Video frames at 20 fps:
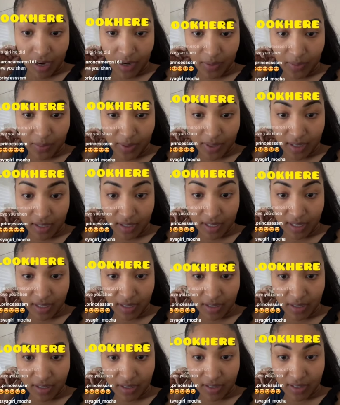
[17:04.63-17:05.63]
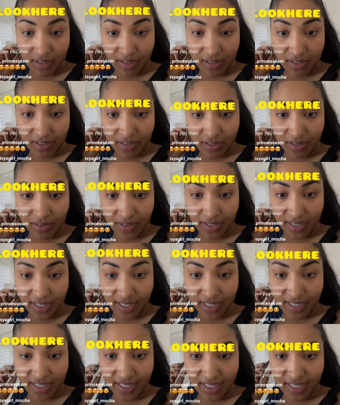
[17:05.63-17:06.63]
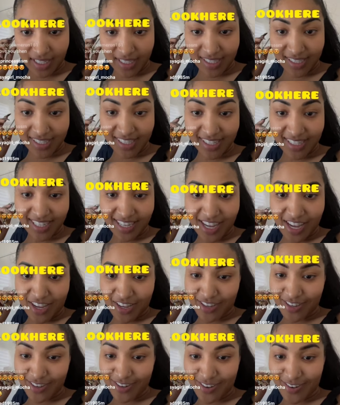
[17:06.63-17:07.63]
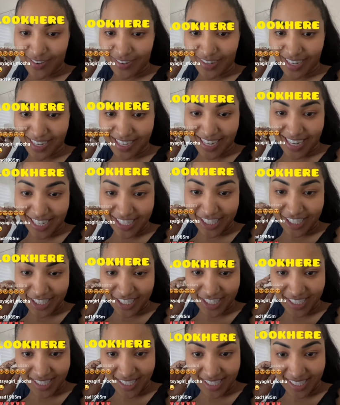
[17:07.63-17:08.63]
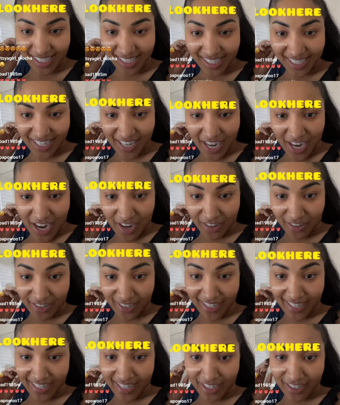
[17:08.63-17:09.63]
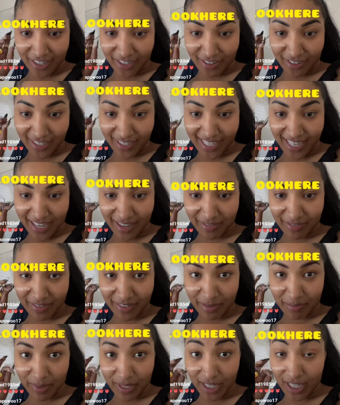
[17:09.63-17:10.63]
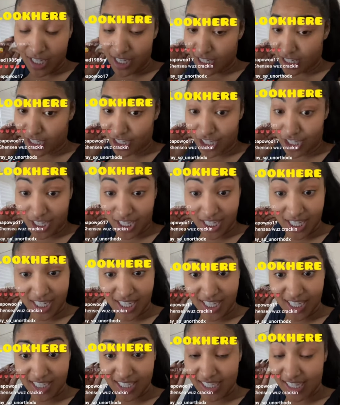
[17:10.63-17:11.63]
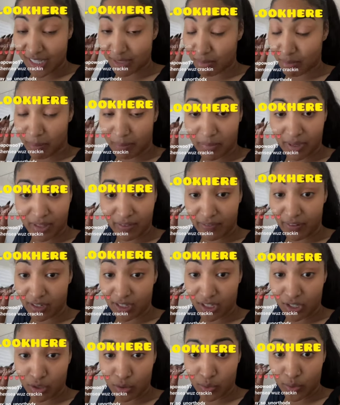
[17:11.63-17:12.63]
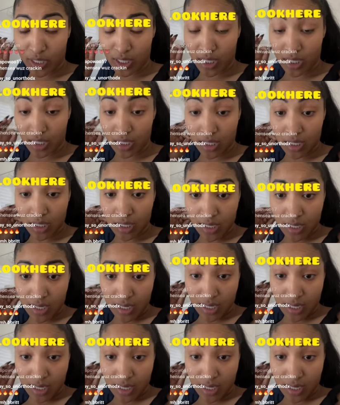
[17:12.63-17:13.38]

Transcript: Hard work, okay, going, sis. You know Kalash. Rihanna, the real MVP. She is. That's my motherfucking queen.